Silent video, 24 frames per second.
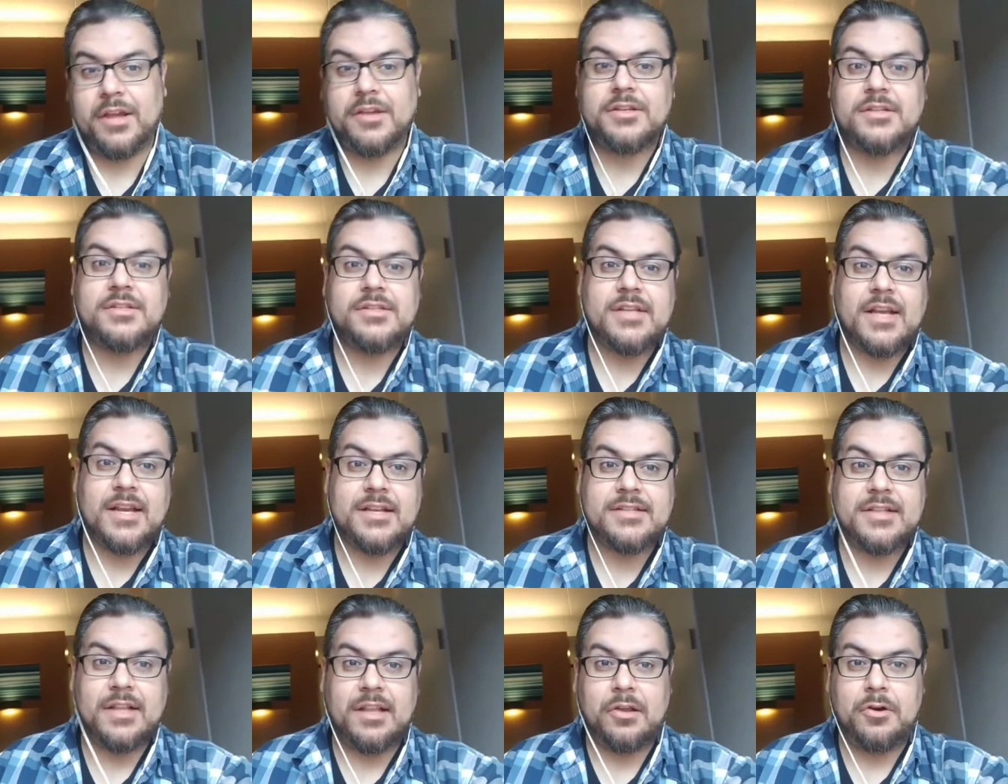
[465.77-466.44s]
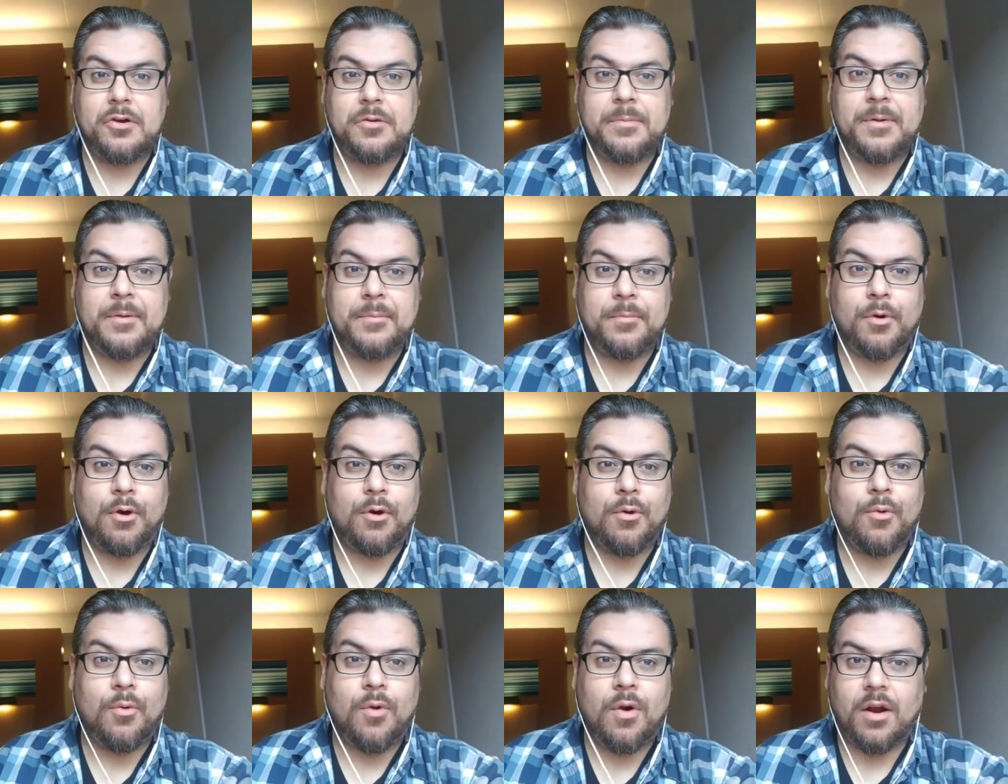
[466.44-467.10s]
It just takes a little bit
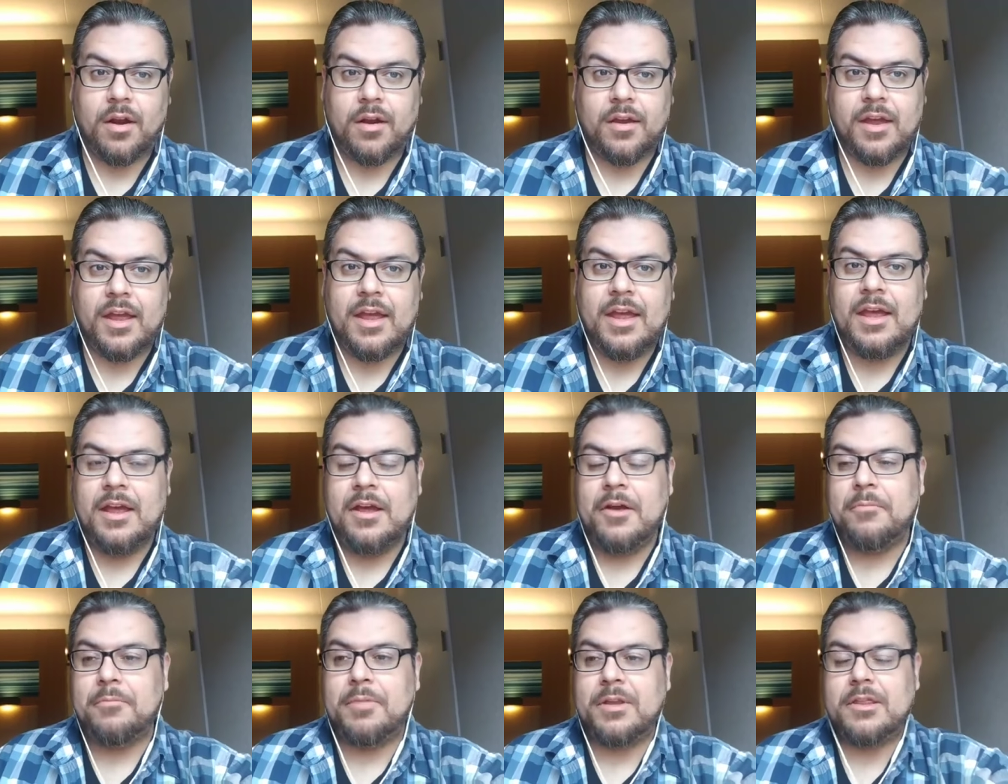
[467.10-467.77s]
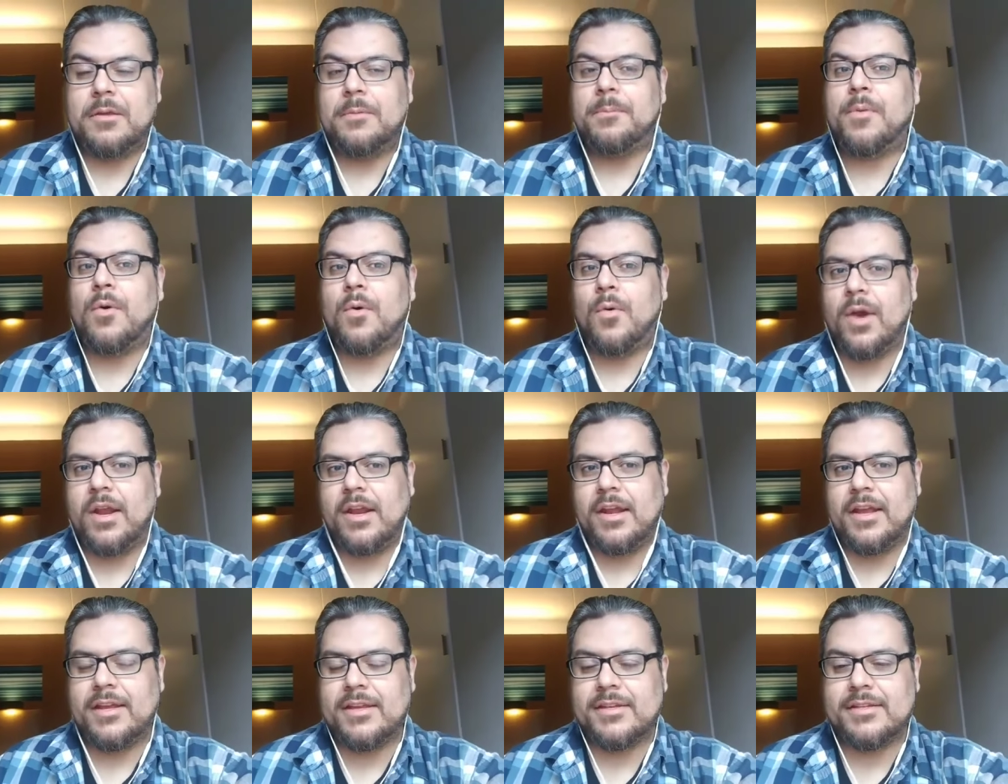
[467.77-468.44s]
more work. But the
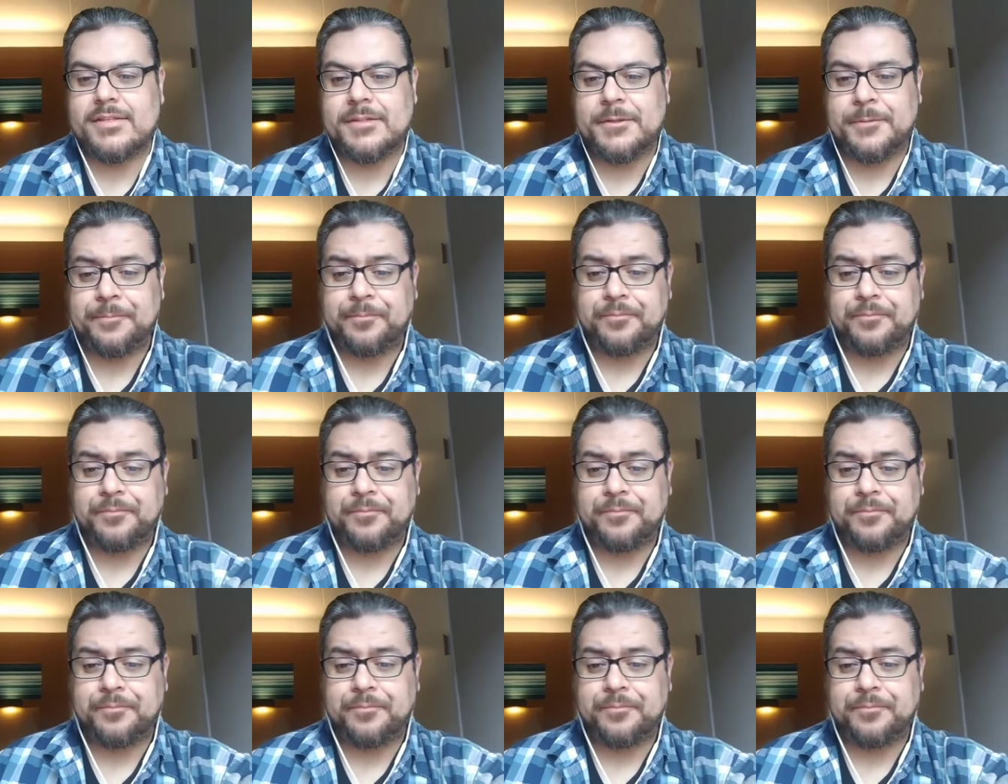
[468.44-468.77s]
point is,